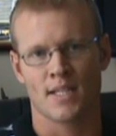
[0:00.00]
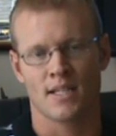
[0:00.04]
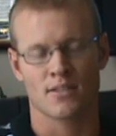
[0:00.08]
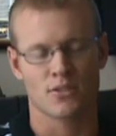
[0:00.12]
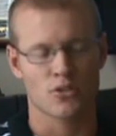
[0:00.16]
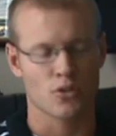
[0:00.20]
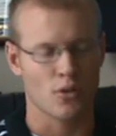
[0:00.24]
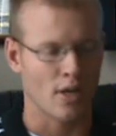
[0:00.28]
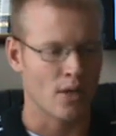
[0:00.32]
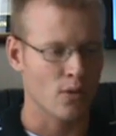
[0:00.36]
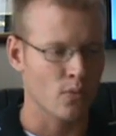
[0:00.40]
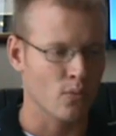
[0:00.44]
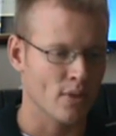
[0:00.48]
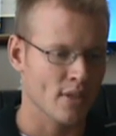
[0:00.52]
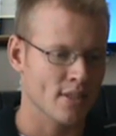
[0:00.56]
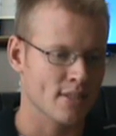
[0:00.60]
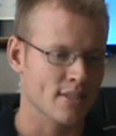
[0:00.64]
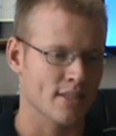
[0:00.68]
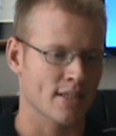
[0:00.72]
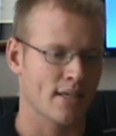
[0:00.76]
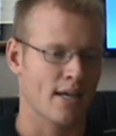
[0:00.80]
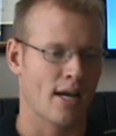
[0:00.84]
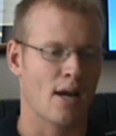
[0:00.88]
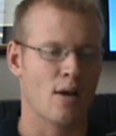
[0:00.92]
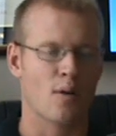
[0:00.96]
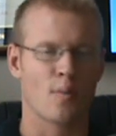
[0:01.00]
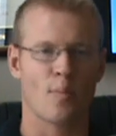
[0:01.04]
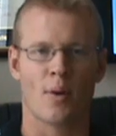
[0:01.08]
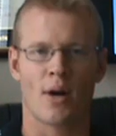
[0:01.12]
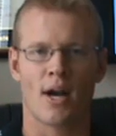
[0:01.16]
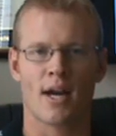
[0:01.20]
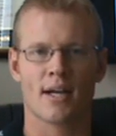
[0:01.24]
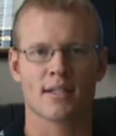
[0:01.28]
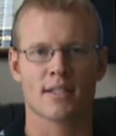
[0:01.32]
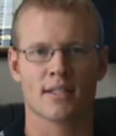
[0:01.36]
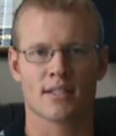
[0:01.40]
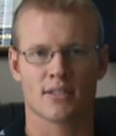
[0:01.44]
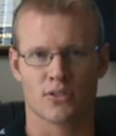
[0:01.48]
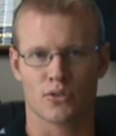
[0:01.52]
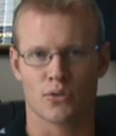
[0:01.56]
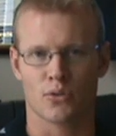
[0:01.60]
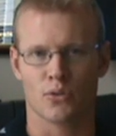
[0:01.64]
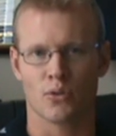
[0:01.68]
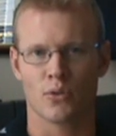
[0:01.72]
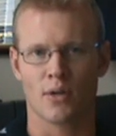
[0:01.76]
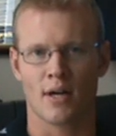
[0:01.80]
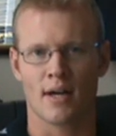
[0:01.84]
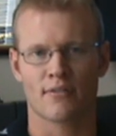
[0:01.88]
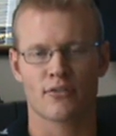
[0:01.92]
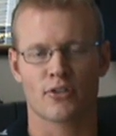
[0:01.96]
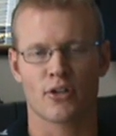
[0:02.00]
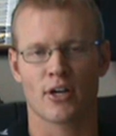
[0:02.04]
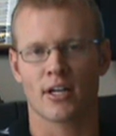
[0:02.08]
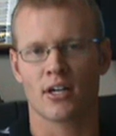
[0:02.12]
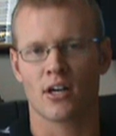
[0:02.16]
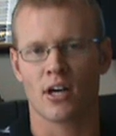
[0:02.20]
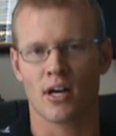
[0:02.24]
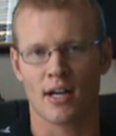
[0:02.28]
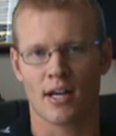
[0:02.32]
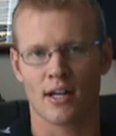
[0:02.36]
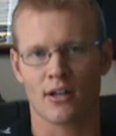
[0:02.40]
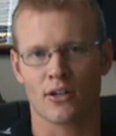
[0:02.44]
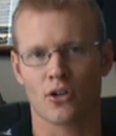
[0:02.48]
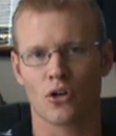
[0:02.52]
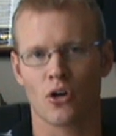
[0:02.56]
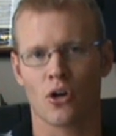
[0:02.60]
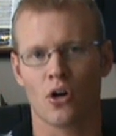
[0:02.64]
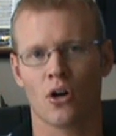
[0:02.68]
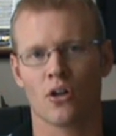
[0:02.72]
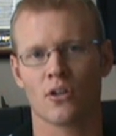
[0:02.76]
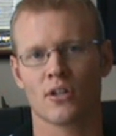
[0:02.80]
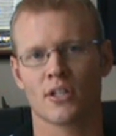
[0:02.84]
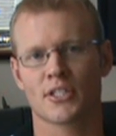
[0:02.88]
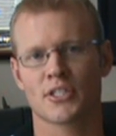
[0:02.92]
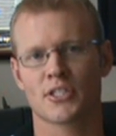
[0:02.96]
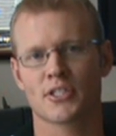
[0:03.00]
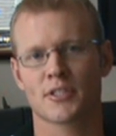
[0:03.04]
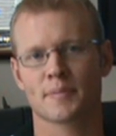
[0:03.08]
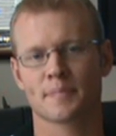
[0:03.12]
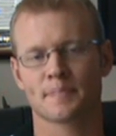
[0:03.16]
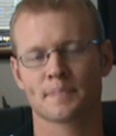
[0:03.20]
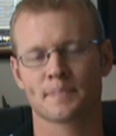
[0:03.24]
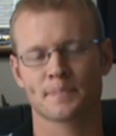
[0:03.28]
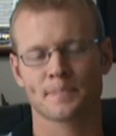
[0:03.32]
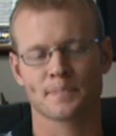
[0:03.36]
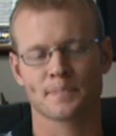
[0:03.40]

And so I went to chiropractic school after I got out of college.